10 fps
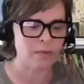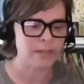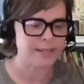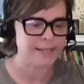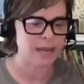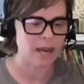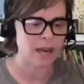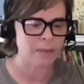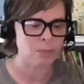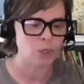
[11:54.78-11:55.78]
this
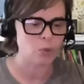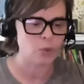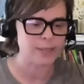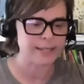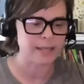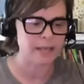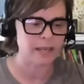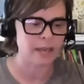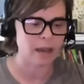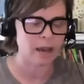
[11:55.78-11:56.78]
time you
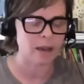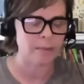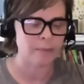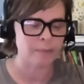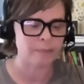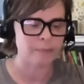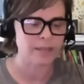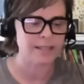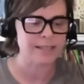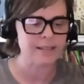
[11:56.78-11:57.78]
see um,
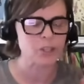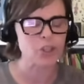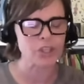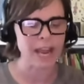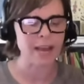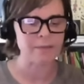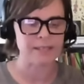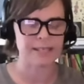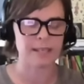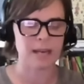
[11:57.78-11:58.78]
it's in the shaft
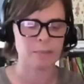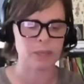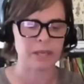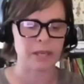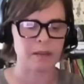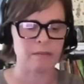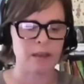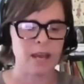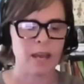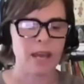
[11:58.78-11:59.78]
scene, I believe.
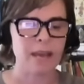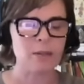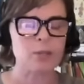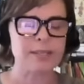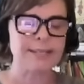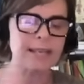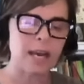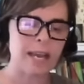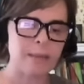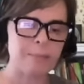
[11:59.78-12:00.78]
And there's a
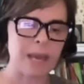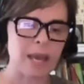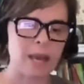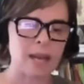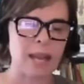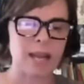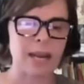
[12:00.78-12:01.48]
dying man and